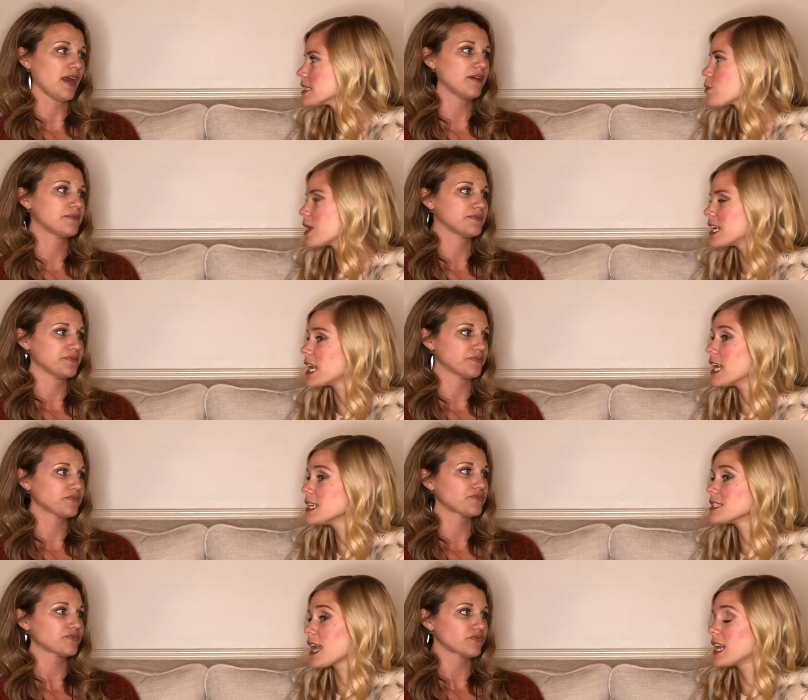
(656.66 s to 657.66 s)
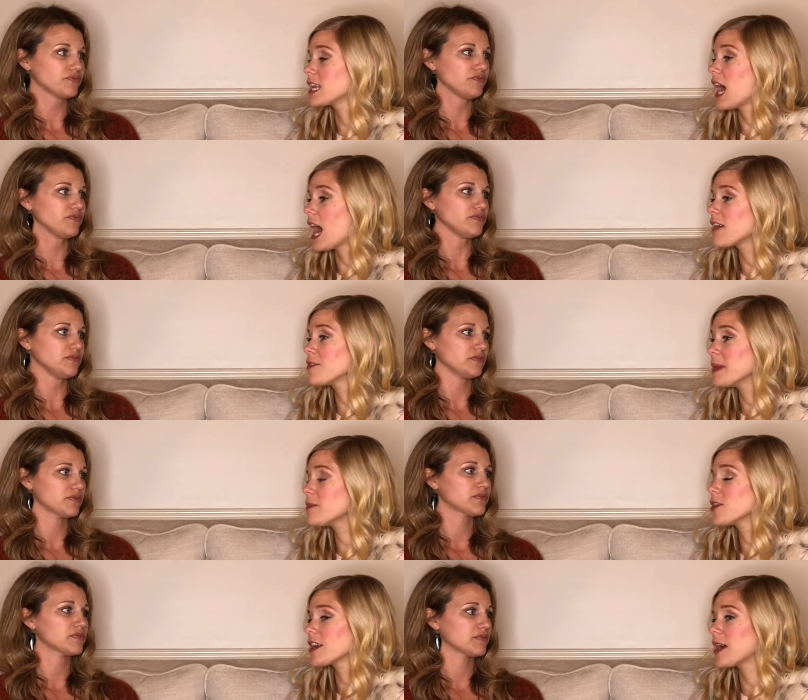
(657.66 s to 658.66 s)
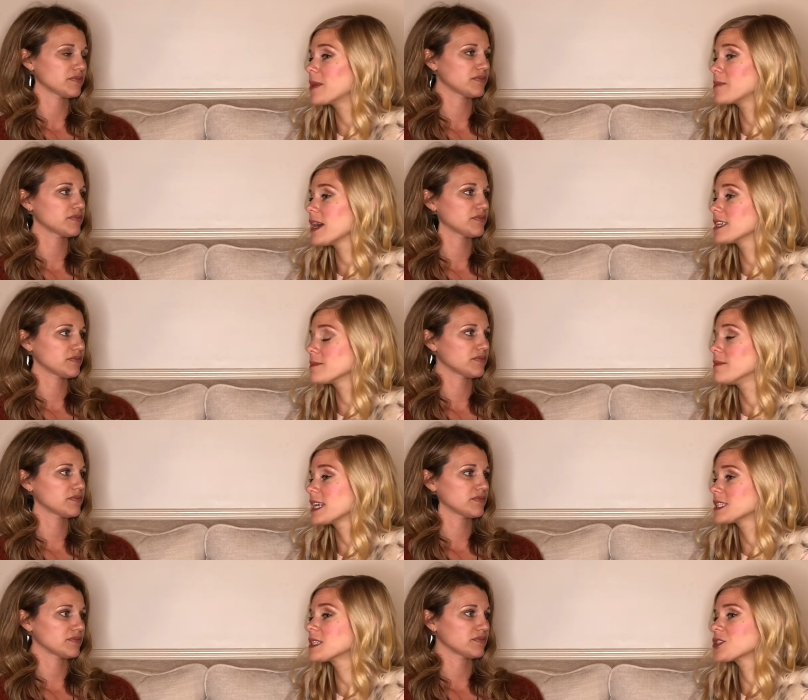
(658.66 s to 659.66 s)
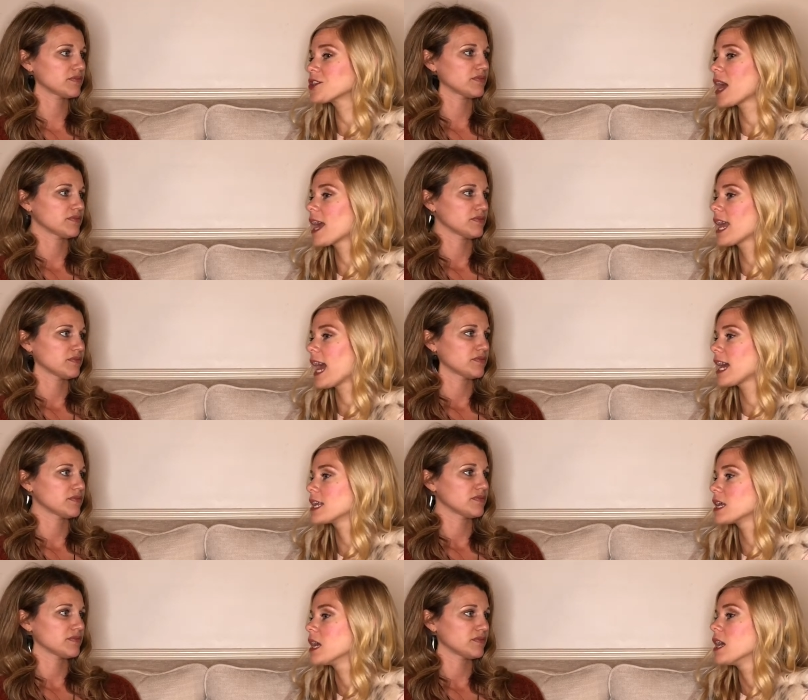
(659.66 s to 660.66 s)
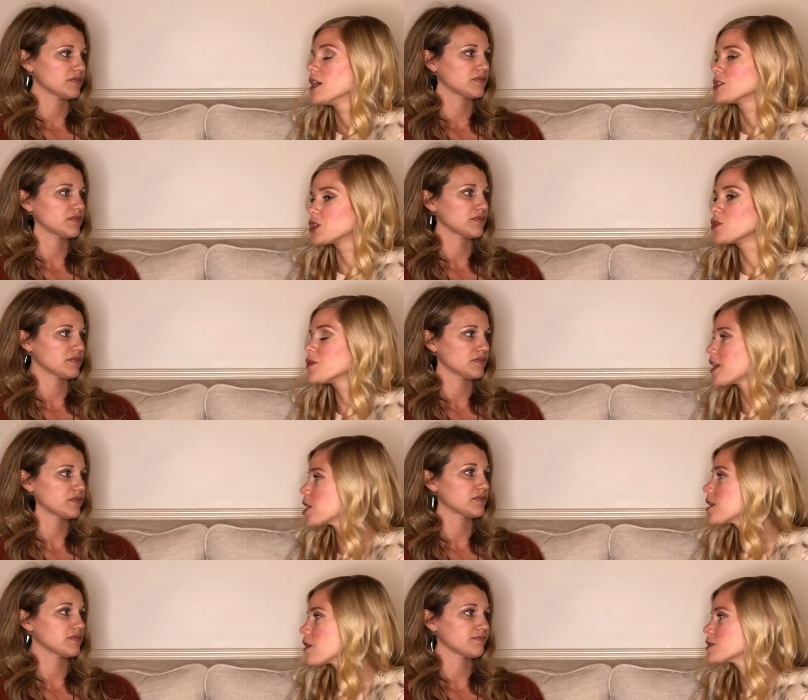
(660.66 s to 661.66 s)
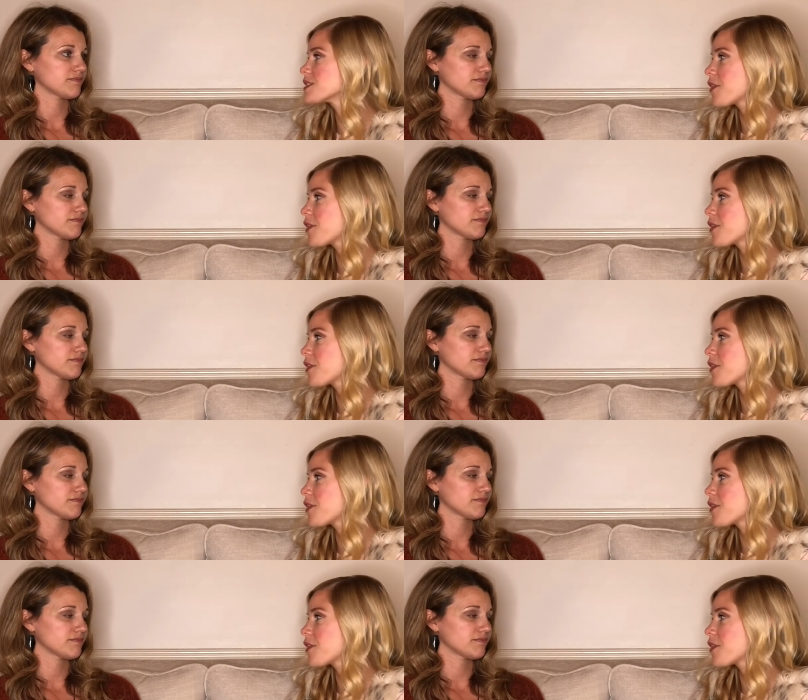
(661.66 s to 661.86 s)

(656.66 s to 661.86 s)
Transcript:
Speaker 1: yeah. is what it is and i remember i mean my my sister and i had two very close